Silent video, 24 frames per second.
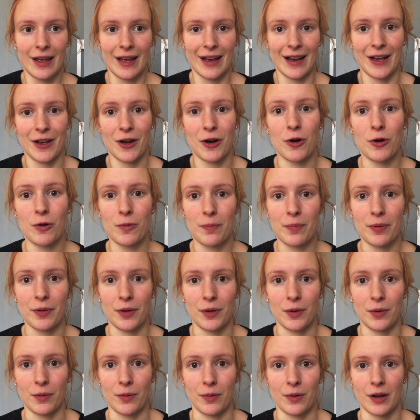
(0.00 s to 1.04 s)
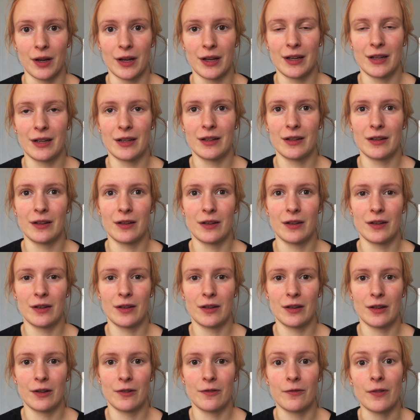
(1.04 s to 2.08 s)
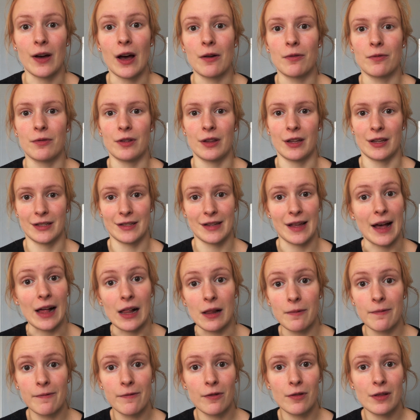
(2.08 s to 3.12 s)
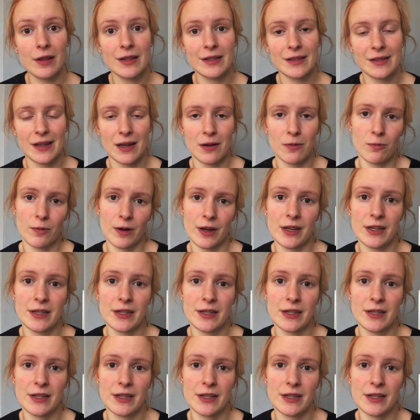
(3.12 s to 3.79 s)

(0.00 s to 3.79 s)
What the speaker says: I hope you found this helpful in some way,